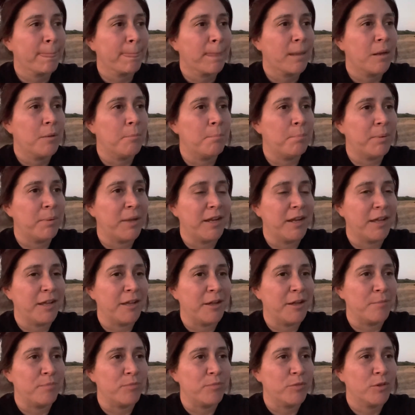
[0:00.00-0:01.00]
but
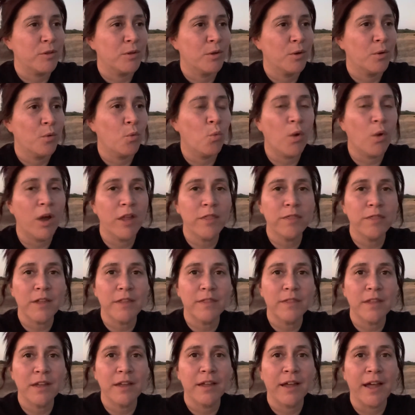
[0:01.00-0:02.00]
um, one
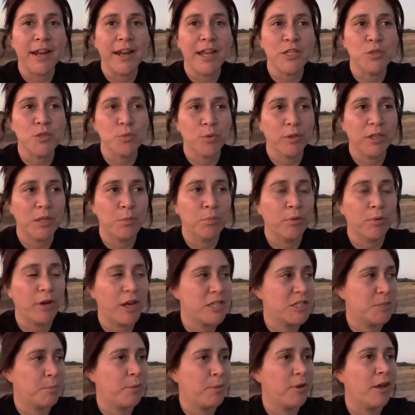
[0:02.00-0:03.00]
thing that god has really
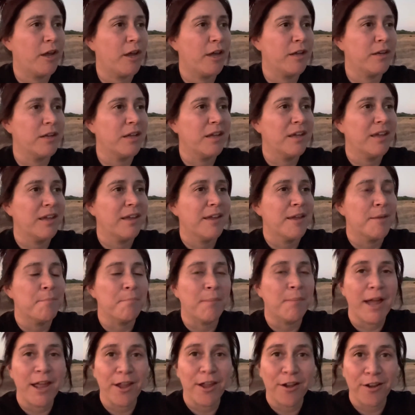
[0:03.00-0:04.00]
pressed upon
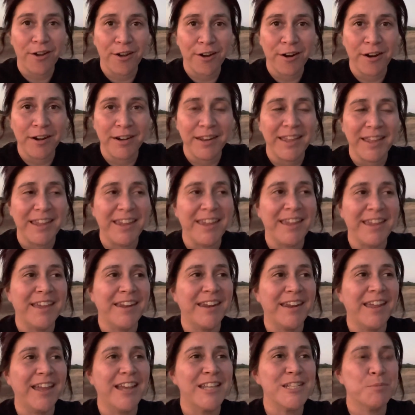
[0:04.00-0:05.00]
my heart
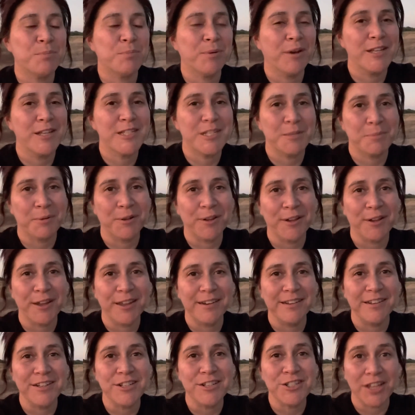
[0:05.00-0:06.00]
and has pressed
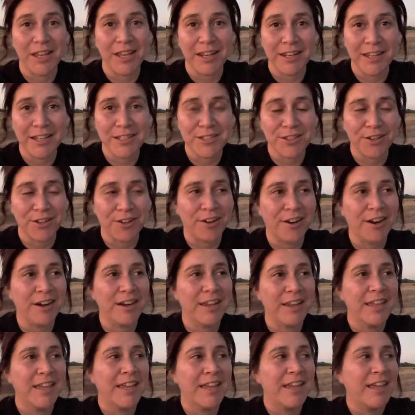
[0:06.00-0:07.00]
upon jd's
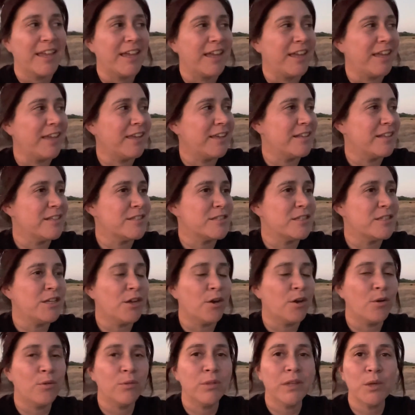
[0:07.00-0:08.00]
heart is the
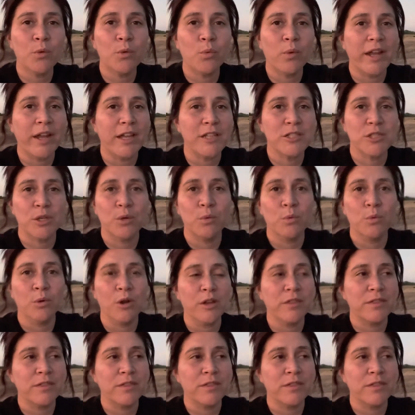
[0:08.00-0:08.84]
only way to work